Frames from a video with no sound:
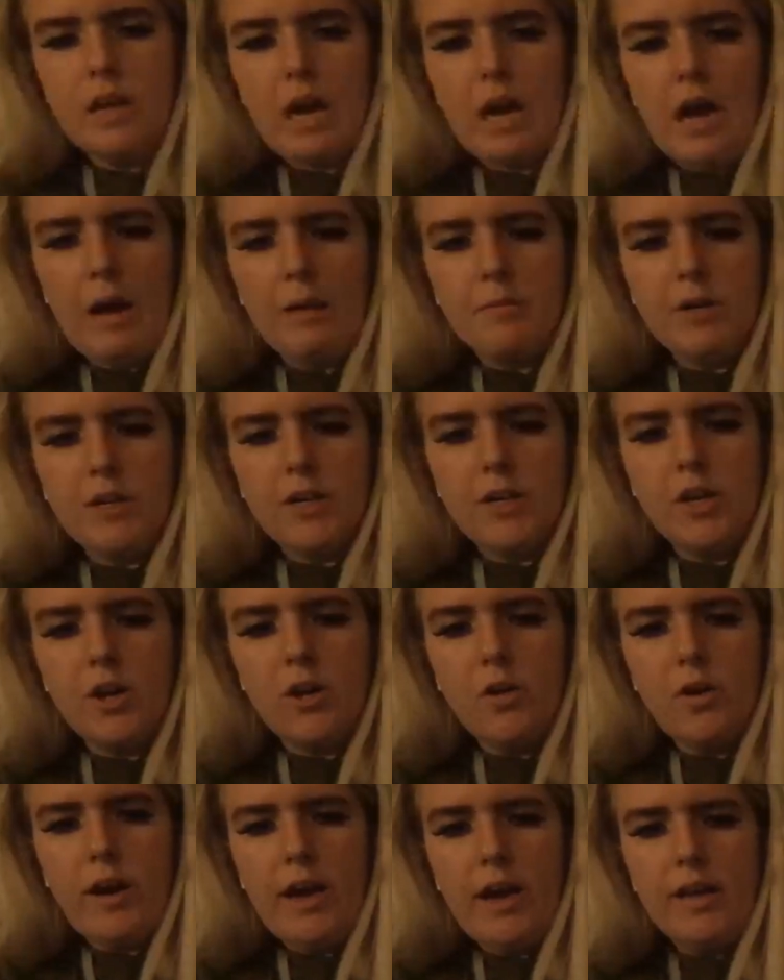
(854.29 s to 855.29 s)
I'm gonna go
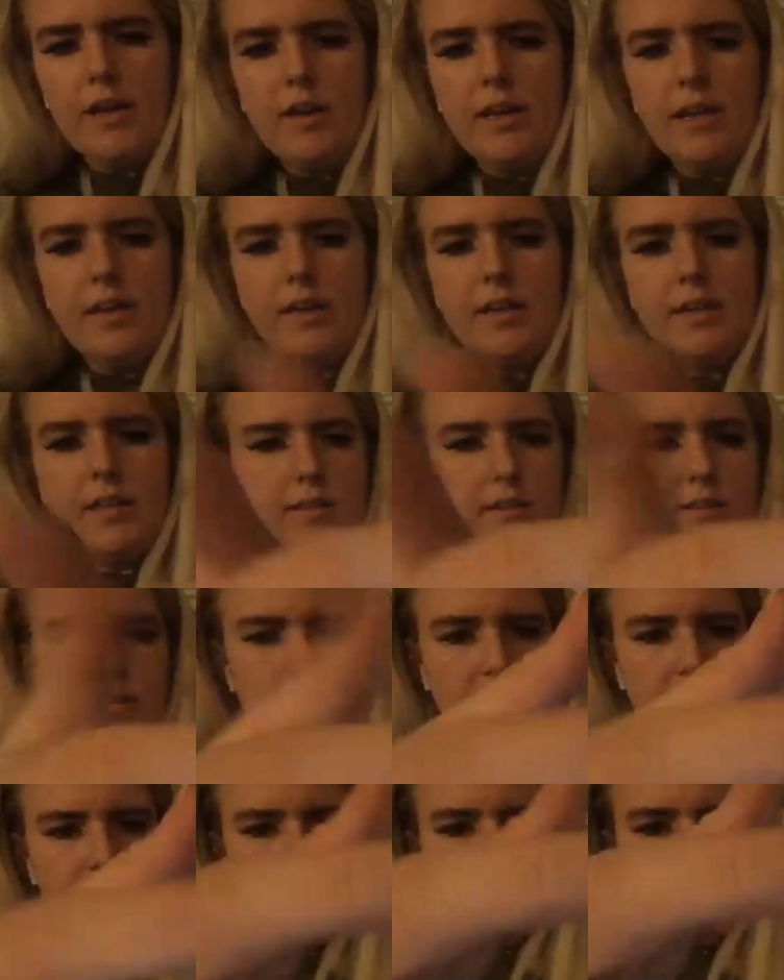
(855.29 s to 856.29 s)
ahead and hit the
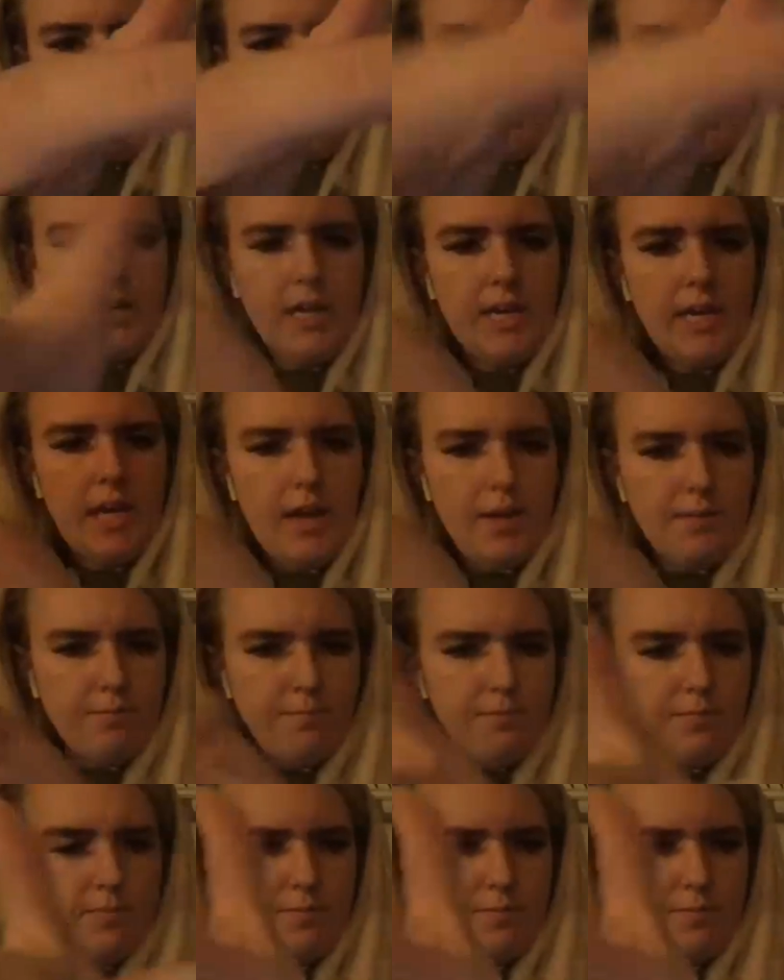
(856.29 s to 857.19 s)
save button again.